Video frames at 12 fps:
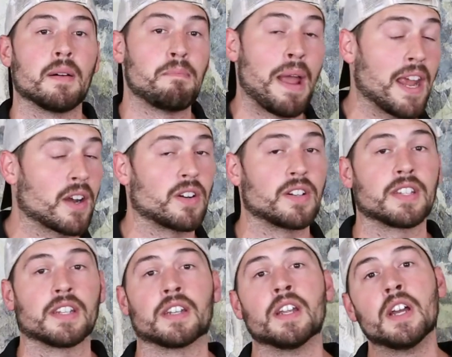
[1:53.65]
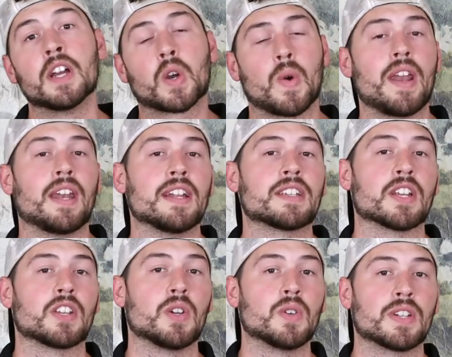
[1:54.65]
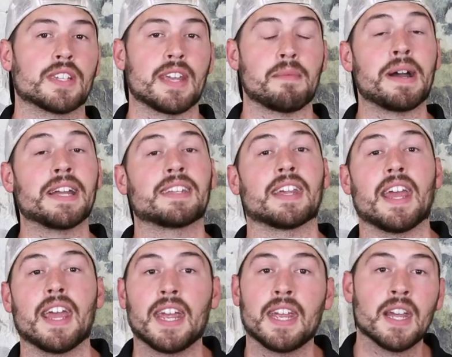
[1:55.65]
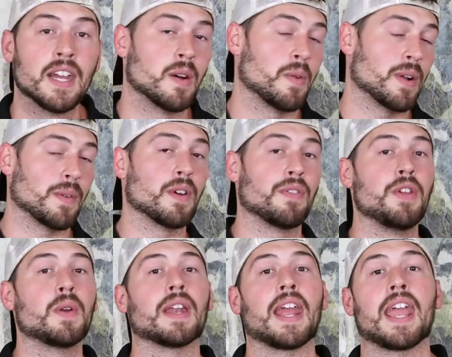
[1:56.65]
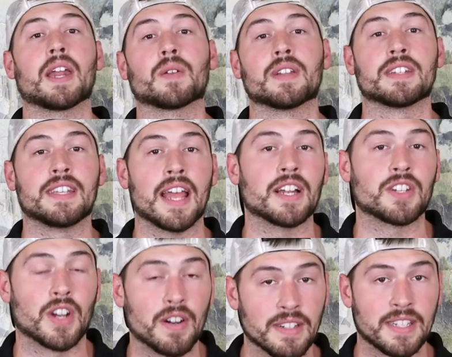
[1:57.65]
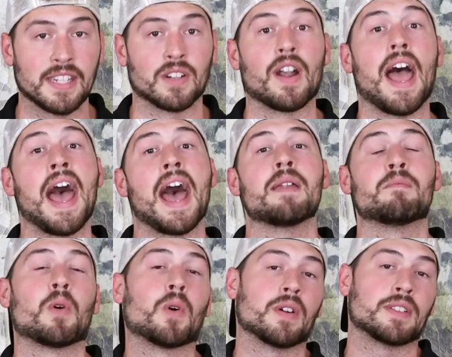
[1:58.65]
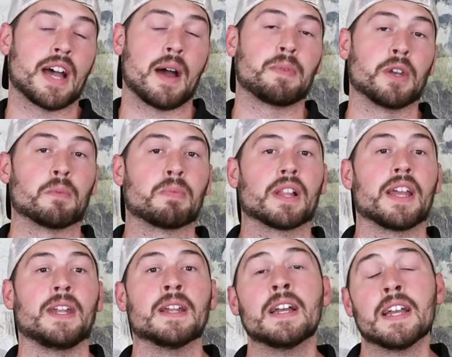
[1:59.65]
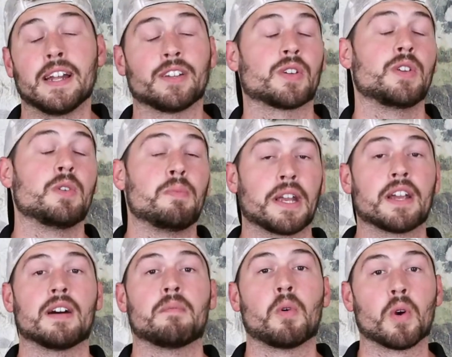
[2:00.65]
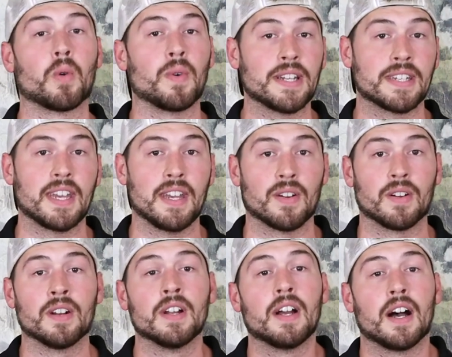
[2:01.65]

bankers and credit institutions that might say, hey, we don't know if you can handle this debt servicing or add more on top of your plate, and so you become more riskier